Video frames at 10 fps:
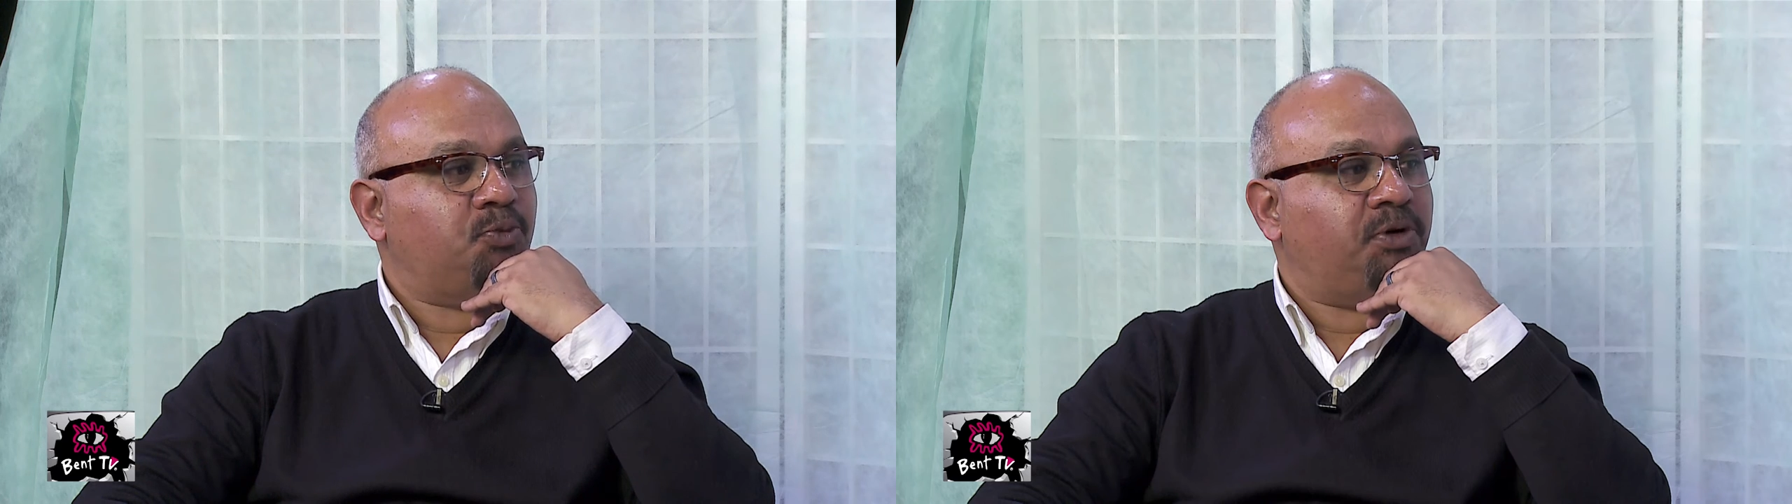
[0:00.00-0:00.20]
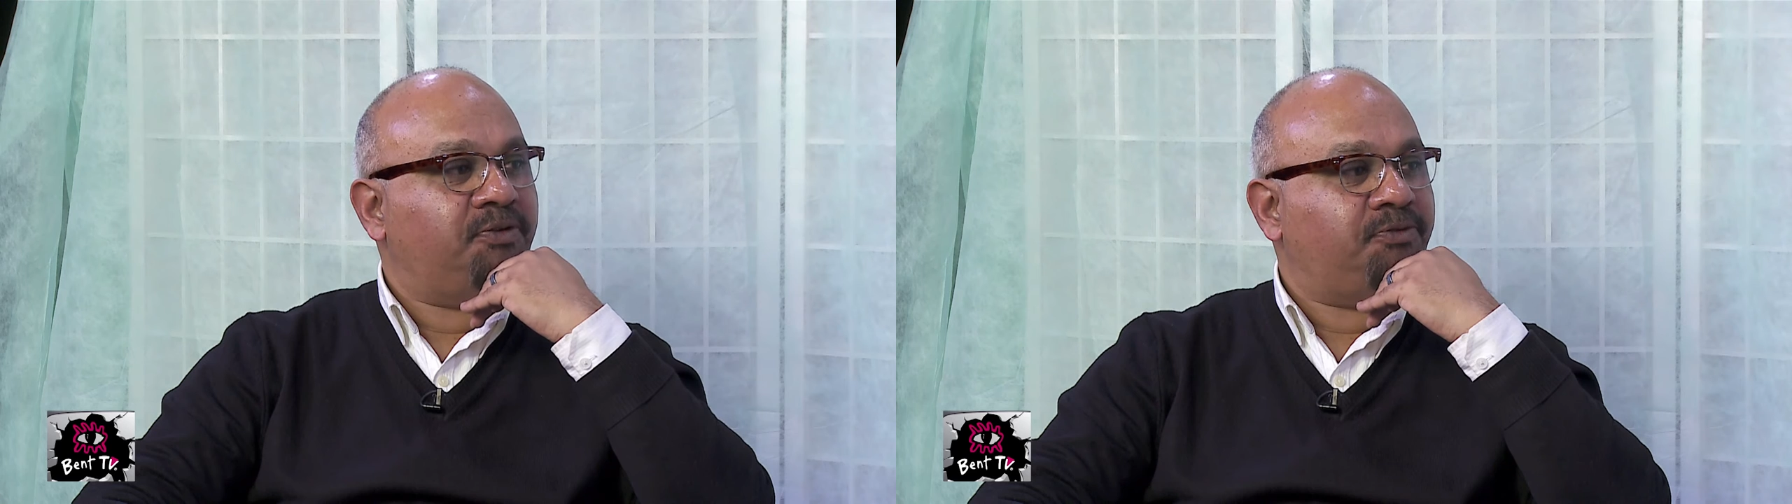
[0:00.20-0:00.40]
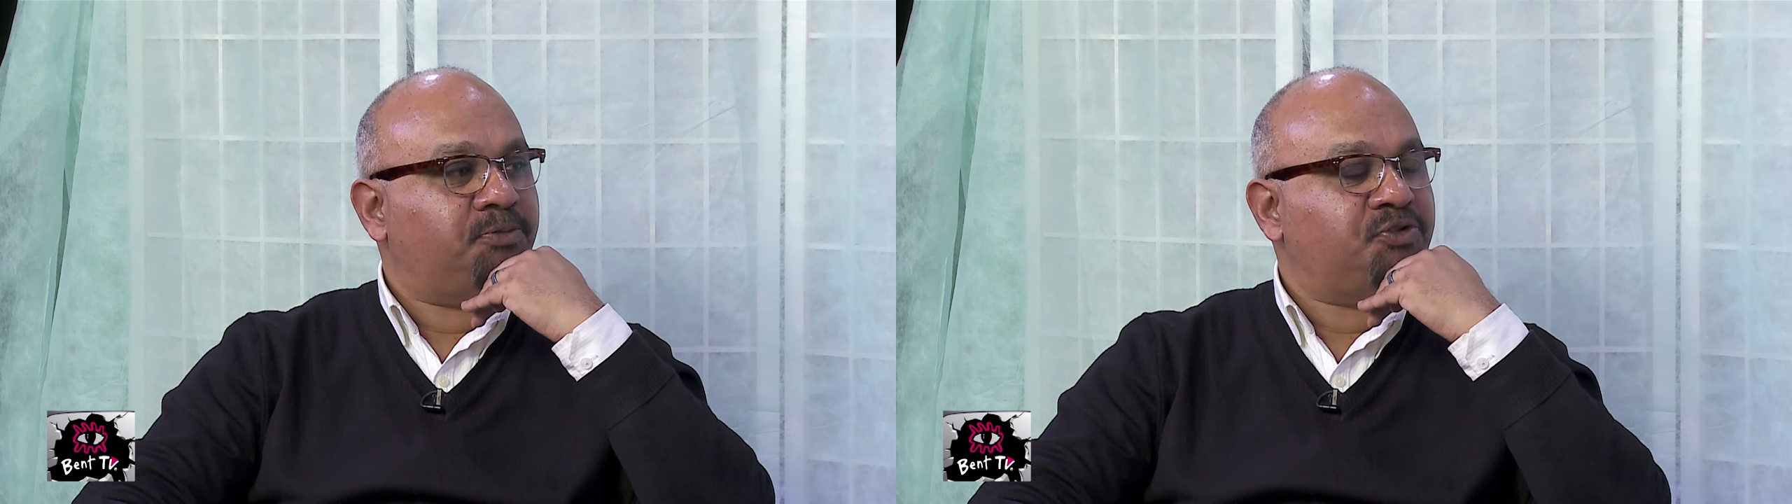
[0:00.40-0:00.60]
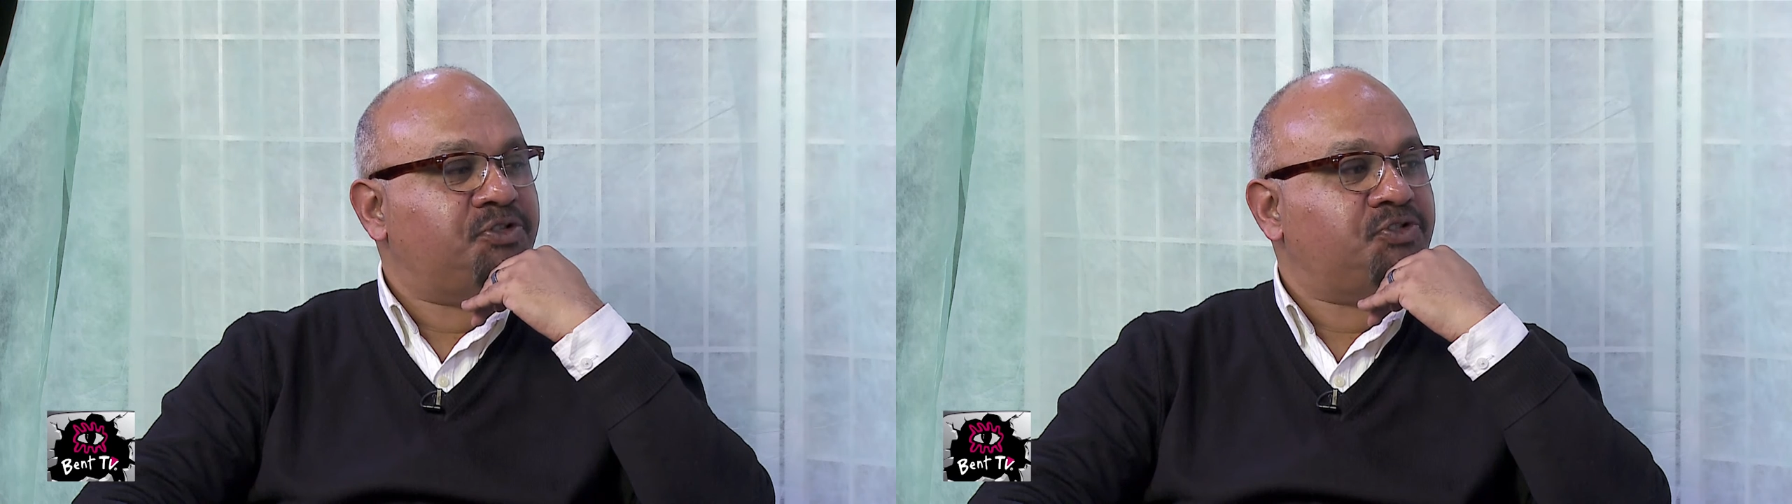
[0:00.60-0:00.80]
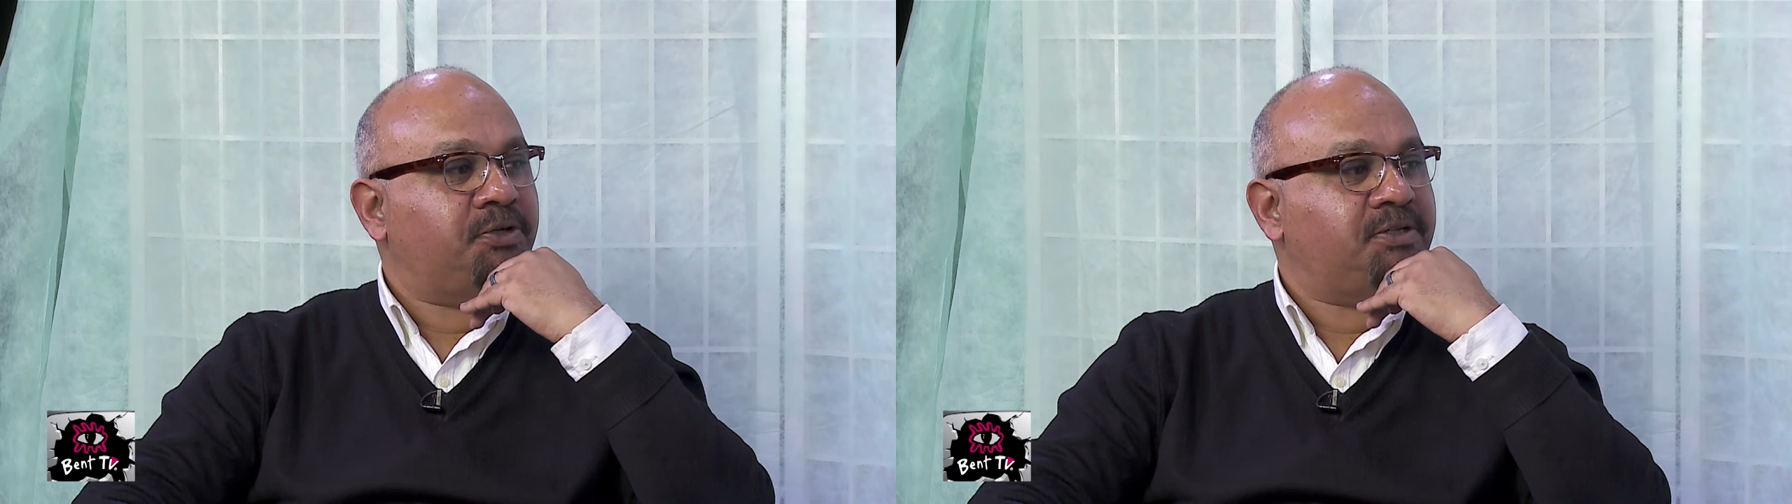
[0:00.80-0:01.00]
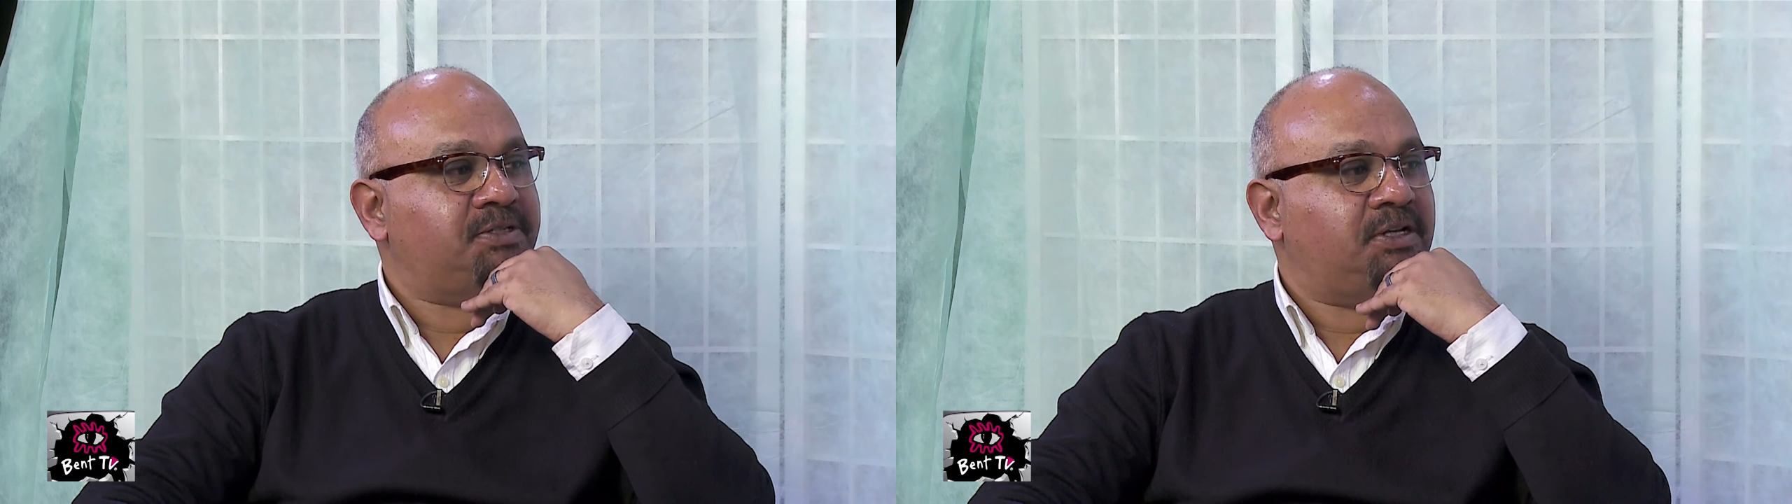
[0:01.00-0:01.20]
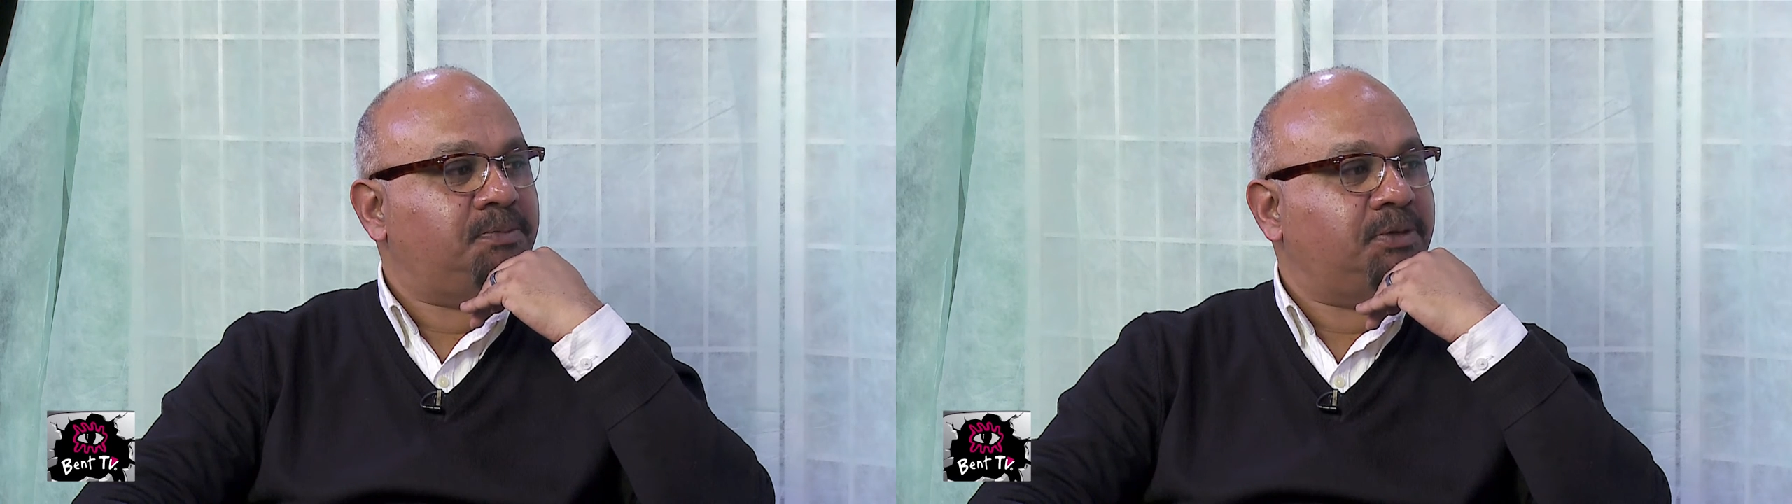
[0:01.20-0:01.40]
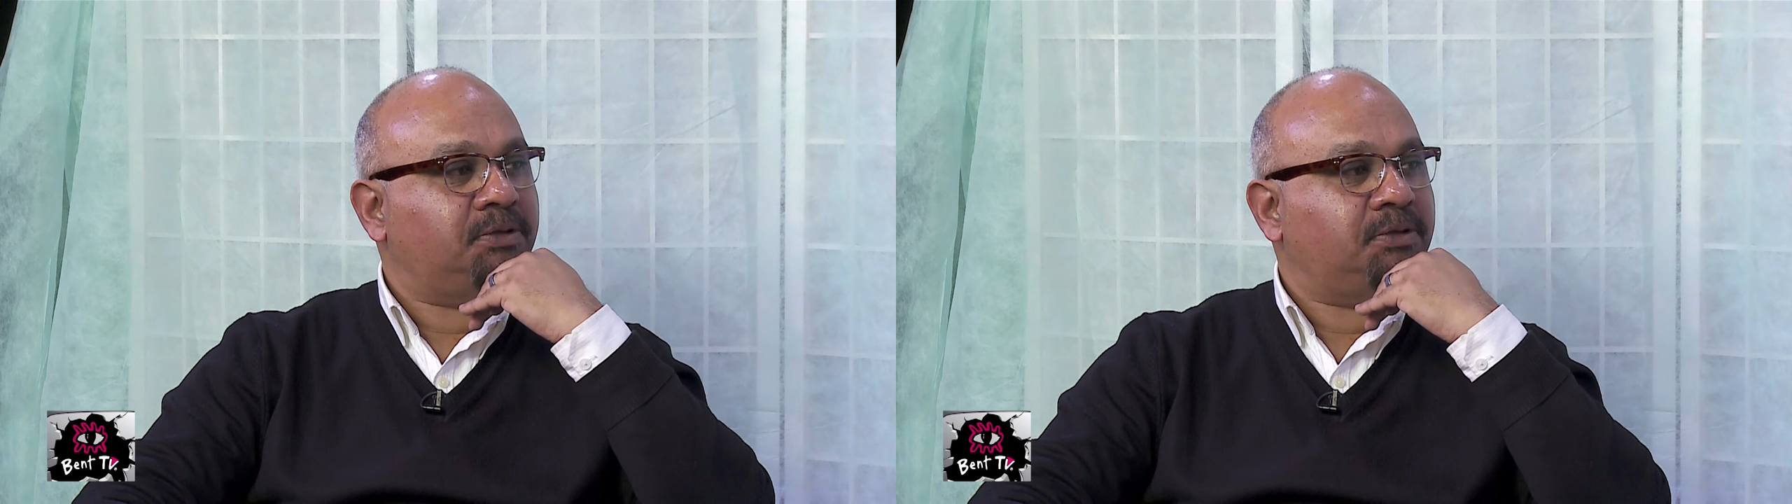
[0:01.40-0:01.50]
away from traditional Islam?